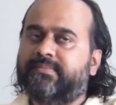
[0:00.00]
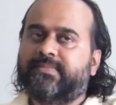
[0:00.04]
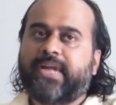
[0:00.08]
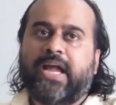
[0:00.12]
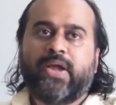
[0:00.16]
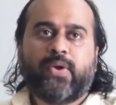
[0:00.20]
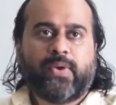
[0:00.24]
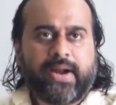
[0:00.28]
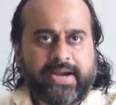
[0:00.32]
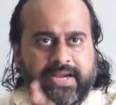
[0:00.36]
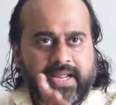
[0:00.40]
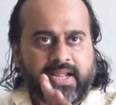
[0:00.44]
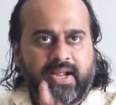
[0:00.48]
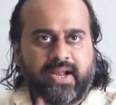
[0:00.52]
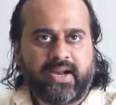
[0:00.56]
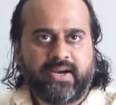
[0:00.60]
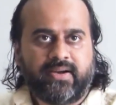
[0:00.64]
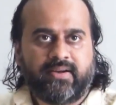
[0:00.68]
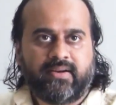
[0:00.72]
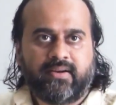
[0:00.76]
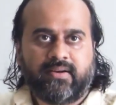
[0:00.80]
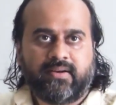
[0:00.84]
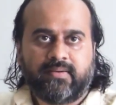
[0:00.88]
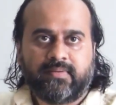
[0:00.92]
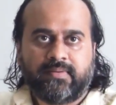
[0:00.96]
Are you getting
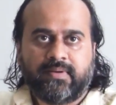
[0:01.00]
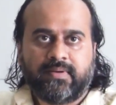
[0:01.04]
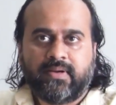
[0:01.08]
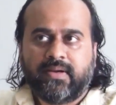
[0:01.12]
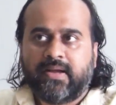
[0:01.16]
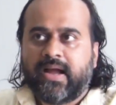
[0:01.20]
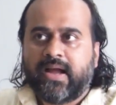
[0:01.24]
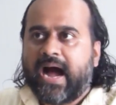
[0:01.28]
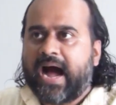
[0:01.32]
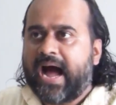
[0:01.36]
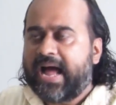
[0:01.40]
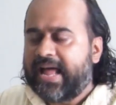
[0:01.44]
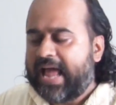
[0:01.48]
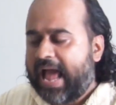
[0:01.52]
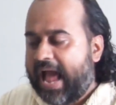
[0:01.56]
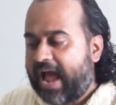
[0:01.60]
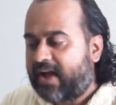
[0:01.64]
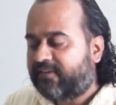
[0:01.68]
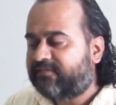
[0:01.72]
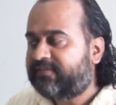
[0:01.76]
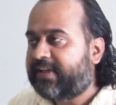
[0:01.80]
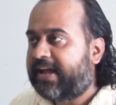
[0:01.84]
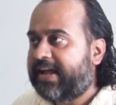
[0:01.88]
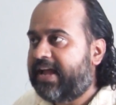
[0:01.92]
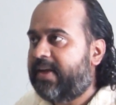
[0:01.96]
it? I
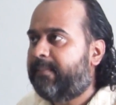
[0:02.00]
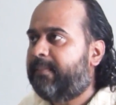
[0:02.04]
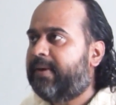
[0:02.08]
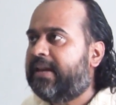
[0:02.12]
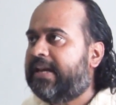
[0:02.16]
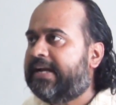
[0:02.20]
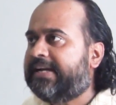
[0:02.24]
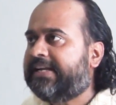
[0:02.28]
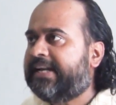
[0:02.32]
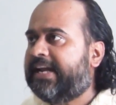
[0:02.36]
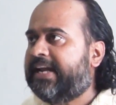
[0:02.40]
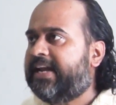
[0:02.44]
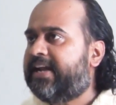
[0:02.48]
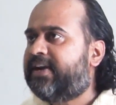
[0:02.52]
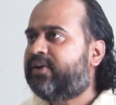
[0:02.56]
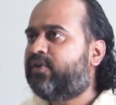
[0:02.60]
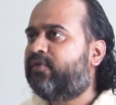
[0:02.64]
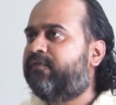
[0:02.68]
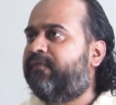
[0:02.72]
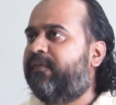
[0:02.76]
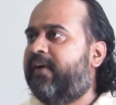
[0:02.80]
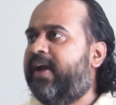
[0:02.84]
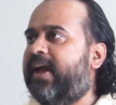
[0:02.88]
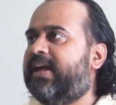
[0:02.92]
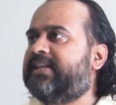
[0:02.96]
have the ability
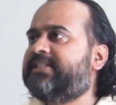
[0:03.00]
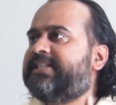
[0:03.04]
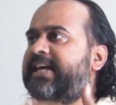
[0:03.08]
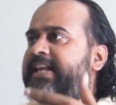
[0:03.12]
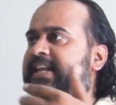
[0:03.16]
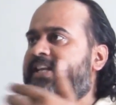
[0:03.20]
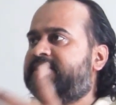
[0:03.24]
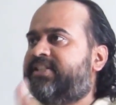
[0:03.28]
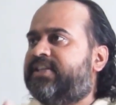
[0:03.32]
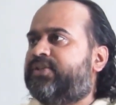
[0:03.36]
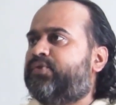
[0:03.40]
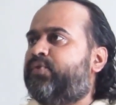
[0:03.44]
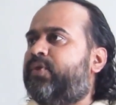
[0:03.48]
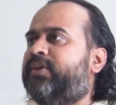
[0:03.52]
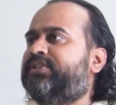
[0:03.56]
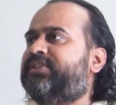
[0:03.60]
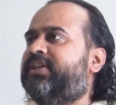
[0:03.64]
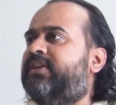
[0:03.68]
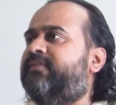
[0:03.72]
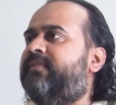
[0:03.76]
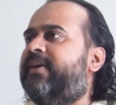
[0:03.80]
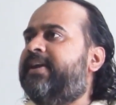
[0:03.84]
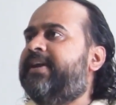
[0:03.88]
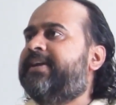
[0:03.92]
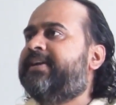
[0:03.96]
to face any
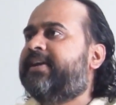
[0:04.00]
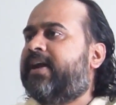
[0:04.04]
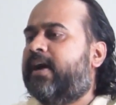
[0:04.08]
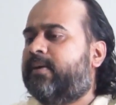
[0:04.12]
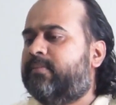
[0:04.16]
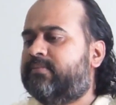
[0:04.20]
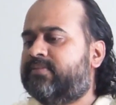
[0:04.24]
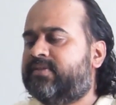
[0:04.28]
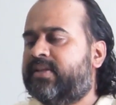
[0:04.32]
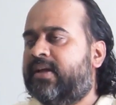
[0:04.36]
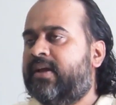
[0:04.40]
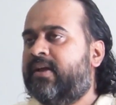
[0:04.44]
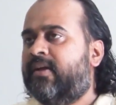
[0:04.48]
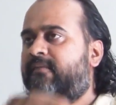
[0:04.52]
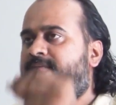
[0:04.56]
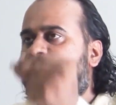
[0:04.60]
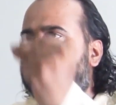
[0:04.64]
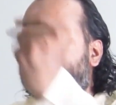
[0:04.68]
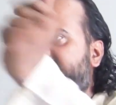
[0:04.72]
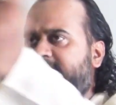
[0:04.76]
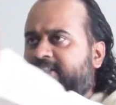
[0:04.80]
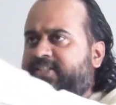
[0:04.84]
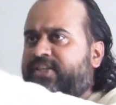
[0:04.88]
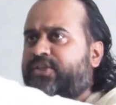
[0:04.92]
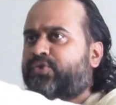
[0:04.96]
situation when it comes.
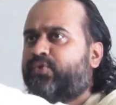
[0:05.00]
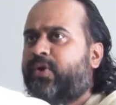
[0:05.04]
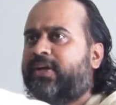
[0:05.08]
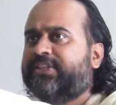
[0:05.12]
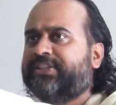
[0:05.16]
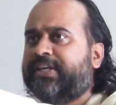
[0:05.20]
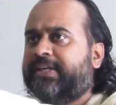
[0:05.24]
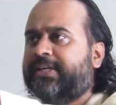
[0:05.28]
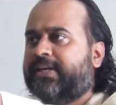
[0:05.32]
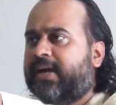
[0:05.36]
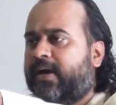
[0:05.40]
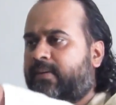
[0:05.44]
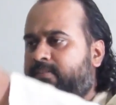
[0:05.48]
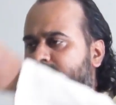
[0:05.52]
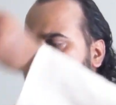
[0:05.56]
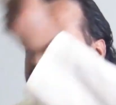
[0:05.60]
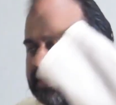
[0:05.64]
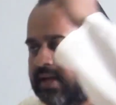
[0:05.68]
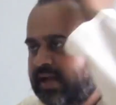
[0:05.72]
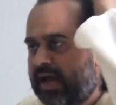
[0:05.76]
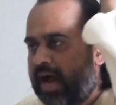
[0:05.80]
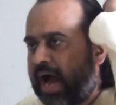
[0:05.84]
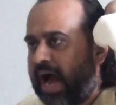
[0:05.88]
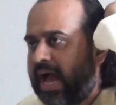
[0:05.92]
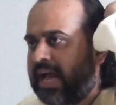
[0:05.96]
When the situation comes,
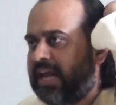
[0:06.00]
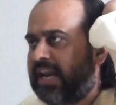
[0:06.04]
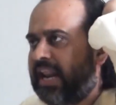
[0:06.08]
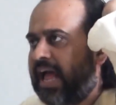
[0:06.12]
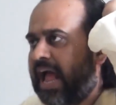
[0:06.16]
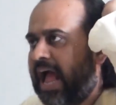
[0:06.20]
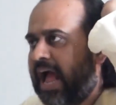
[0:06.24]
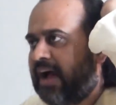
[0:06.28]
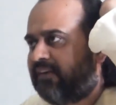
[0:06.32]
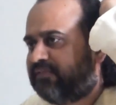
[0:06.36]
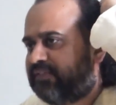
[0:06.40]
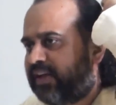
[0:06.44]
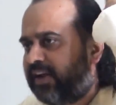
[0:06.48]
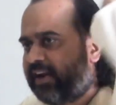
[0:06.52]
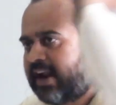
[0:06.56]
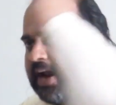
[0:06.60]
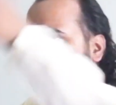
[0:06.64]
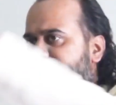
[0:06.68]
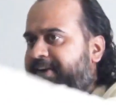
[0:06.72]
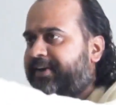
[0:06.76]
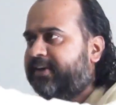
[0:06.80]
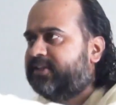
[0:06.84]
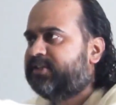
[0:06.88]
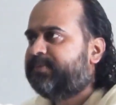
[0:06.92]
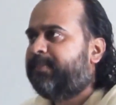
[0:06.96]
I'll have the
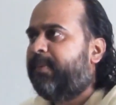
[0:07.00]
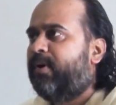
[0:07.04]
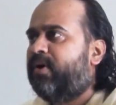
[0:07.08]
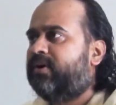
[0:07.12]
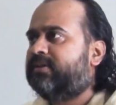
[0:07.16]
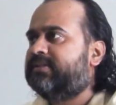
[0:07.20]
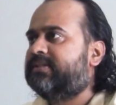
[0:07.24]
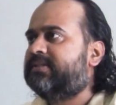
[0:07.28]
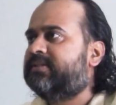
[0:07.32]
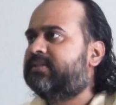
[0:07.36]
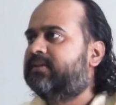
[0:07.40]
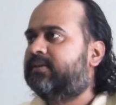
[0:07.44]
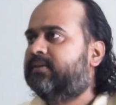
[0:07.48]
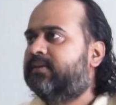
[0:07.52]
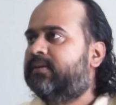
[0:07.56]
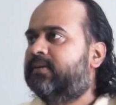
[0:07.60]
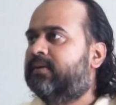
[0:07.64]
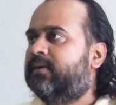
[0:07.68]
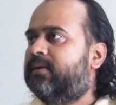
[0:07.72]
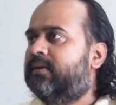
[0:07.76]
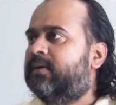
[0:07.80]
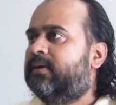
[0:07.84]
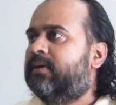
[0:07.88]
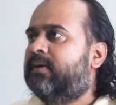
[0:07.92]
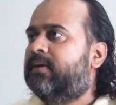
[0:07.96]
right response.
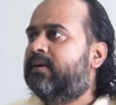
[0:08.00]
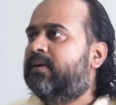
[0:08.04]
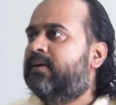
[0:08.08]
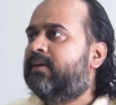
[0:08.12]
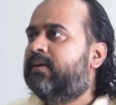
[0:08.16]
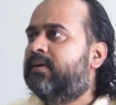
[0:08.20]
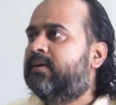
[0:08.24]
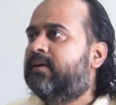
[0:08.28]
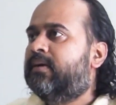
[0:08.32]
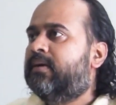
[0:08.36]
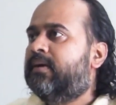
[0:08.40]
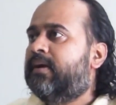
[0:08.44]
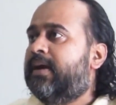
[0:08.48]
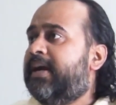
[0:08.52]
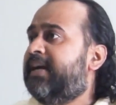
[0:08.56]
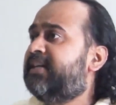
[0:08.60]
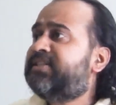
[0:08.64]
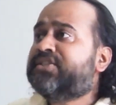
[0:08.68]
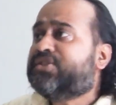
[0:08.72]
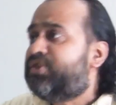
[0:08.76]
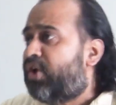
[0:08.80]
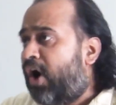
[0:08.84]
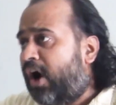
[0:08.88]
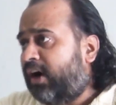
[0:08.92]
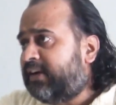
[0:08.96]

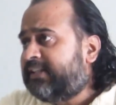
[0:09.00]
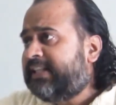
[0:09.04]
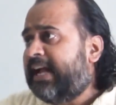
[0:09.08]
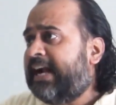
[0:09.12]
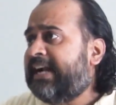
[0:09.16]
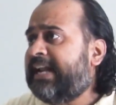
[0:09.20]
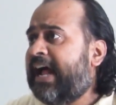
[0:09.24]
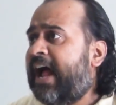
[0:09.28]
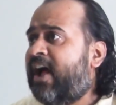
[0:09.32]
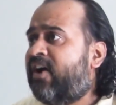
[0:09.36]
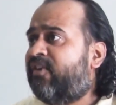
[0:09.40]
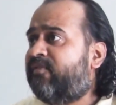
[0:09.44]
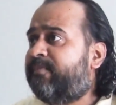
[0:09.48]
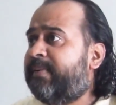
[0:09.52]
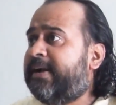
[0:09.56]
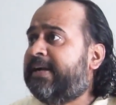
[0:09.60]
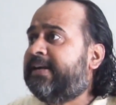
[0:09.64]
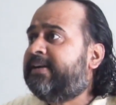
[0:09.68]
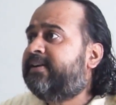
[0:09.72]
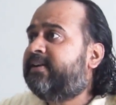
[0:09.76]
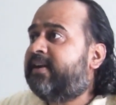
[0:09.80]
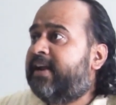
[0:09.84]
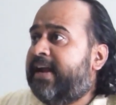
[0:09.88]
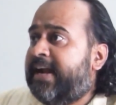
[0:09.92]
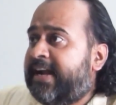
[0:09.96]
It's not that I have
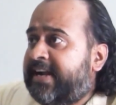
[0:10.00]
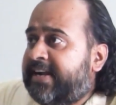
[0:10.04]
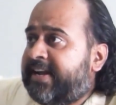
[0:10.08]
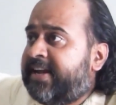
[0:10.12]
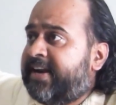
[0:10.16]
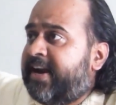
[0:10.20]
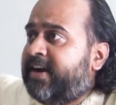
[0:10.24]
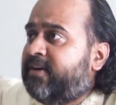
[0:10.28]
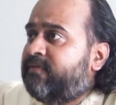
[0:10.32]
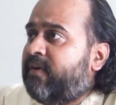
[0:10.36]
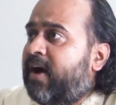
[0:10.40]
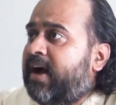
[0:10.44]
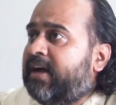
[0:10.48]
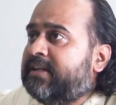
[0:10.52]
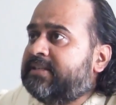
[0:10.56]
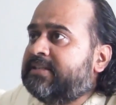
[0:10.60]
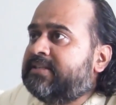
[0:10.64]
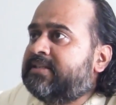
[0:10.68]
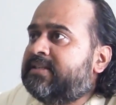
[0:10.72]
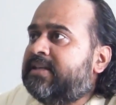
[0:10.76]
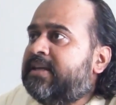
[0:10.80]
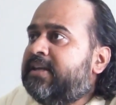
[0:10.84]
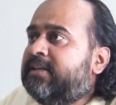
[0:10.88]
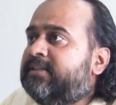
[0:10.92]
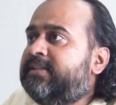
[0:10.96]
been trained in
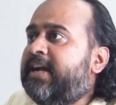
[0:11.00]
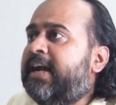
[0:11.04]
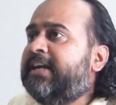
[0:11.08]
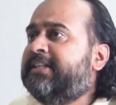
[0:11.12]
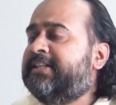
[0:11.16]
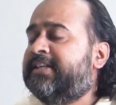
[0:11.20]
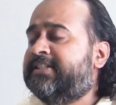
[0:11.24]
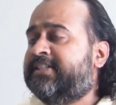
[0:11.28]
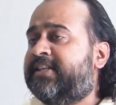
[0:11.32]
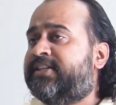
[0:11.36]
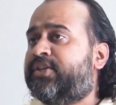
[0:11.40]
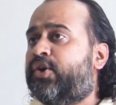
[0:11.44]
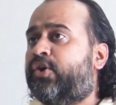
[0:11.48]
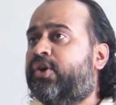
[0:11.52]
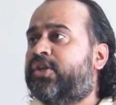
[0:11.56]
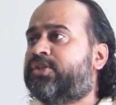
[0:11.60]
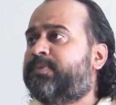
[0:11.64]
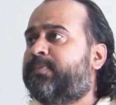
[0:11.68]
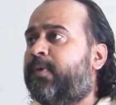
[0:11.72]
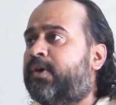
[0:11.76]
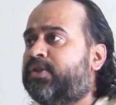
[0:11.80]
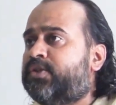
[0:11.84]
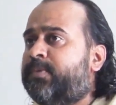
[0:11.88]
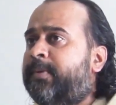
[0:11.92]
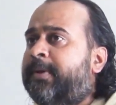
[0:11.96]
advance that this is your
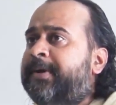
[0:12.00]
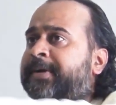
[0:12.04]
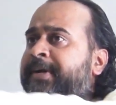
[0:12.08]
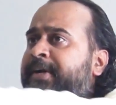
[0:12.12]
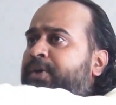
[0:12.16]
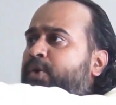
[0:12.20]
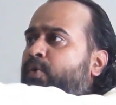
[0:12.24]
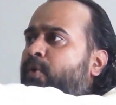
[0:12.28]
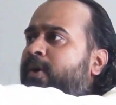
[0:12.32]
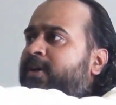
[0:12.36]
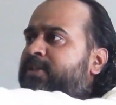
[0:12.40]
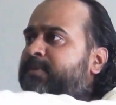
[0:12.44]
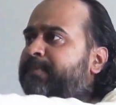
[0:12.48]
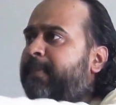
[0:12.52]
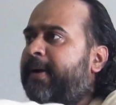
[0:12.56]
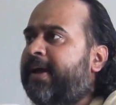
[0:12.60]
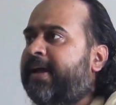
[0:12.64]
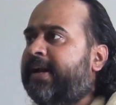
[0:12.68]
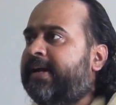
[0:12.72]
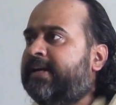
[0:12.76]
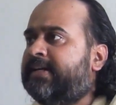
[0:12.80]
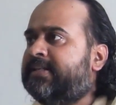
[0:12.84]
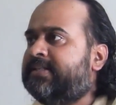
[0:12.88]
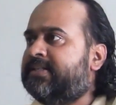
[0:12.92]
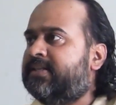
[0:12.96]
responsibility towards
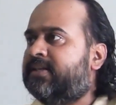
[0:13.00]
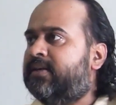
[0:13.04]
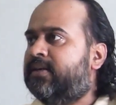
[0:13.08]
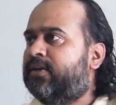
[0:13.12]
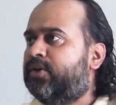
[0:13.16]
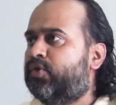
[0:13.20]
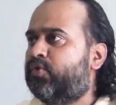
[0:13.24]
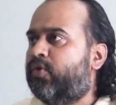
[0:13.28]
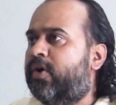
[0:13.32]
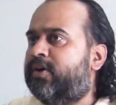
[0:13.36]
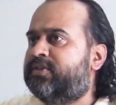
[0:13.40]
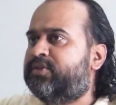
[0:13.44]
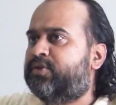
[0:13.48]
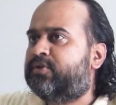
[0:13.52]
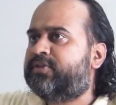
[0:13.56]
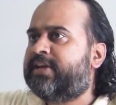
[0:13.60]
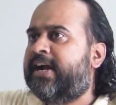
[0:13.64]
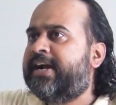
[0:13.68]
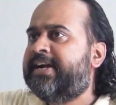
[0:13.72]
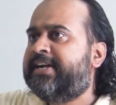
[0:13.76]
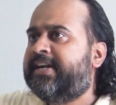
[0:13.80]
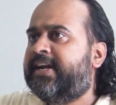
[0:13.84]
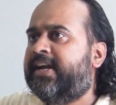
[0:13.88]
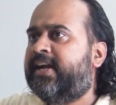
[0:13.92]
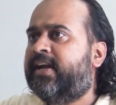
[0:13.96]
parents, towards
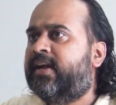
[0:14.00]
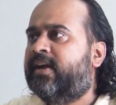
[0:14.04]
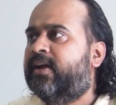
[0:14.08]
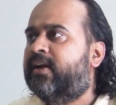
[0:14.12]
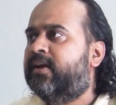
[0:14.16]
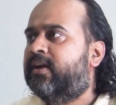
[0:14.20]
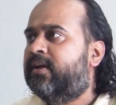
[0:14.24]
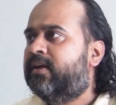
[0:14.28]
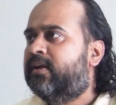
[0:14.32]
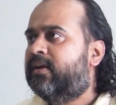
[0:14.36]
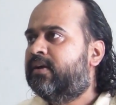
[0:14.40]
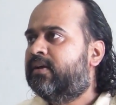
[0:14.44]
society,